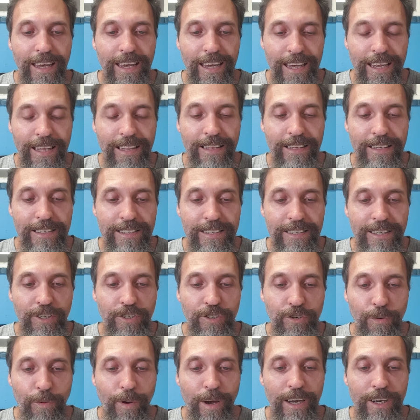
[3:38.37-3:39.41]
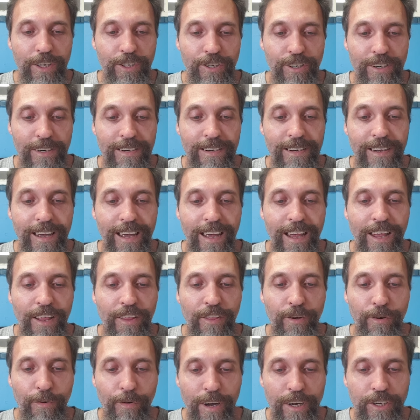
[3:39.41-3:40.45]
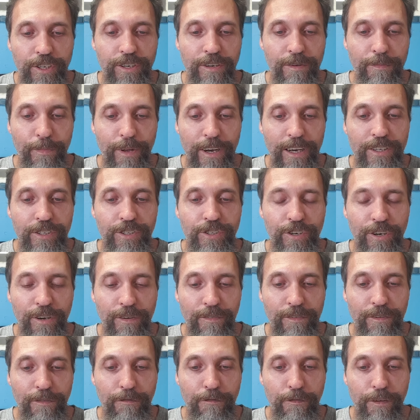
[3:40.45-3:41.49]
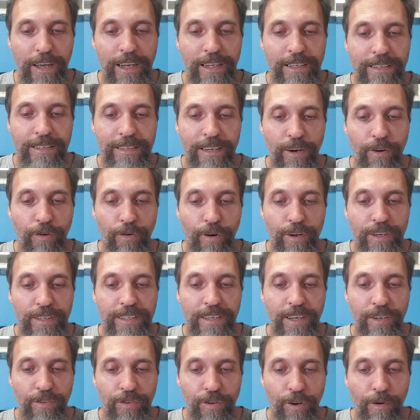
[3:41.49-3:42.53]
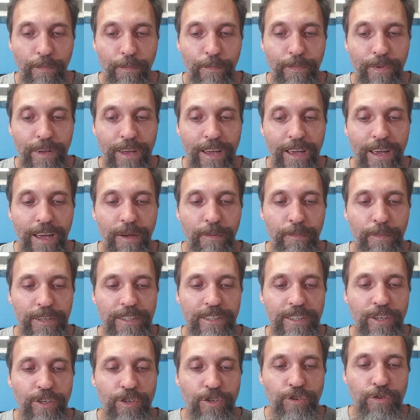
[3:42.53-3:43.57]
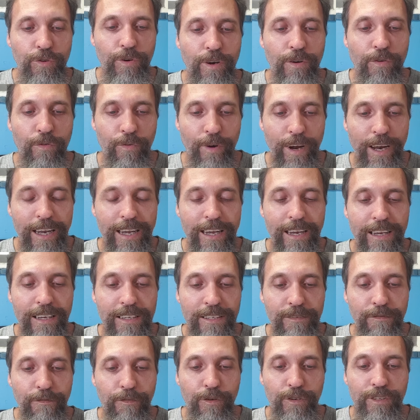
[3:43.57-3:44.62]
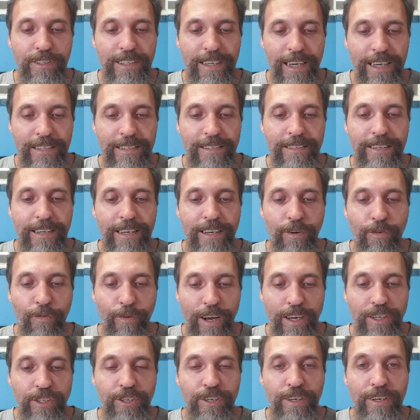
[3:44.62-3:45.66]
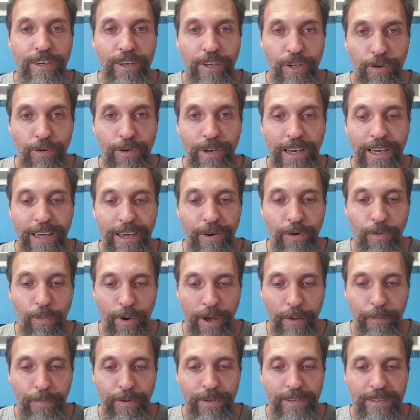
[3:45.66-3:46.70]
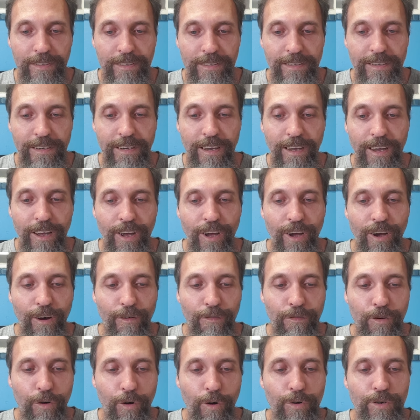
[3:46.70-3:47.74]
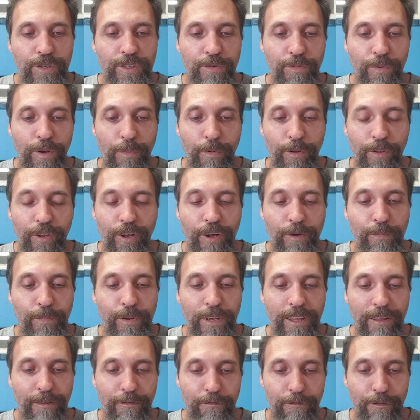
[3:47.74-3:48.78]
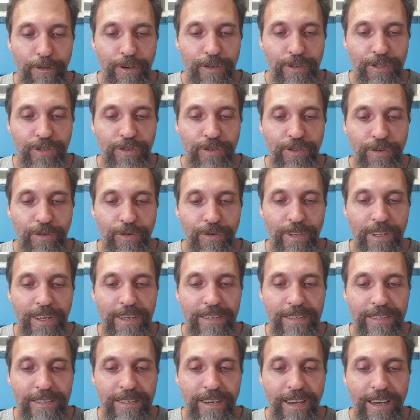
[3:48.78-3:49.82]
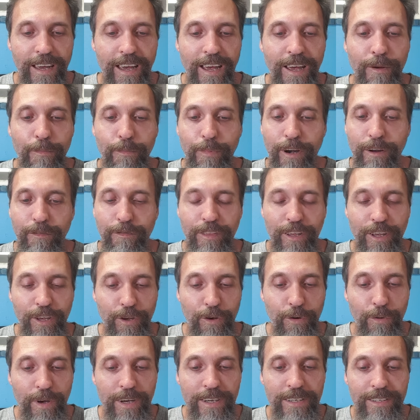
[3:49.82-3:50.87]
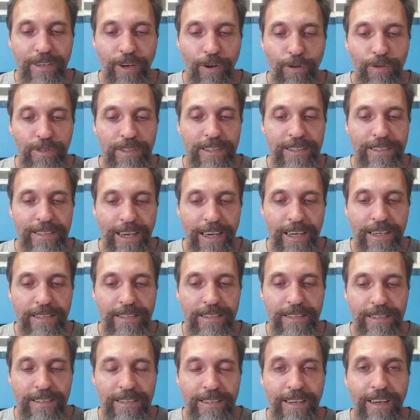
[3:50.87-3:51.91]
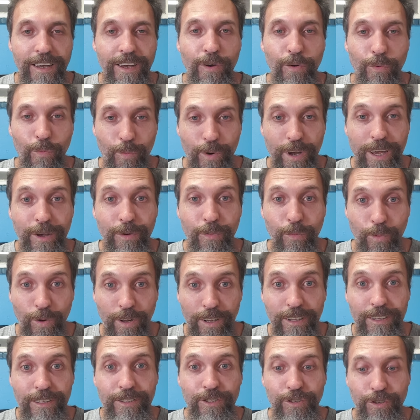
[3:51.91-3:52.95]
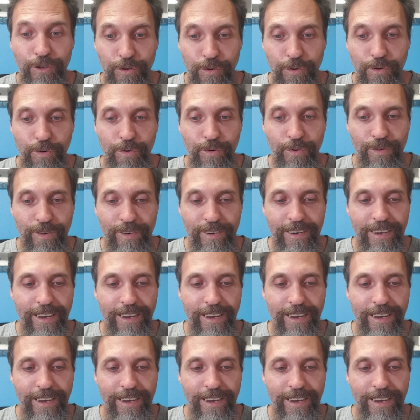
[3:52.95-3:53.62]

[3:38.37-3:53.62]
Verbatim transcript: In this situation, the Russian Ministry of Defense and Rosatom must ensure readiness for testing Russian nuclear weapons. Of course, we will not be the first to do this, but if the US holds tests, we will too.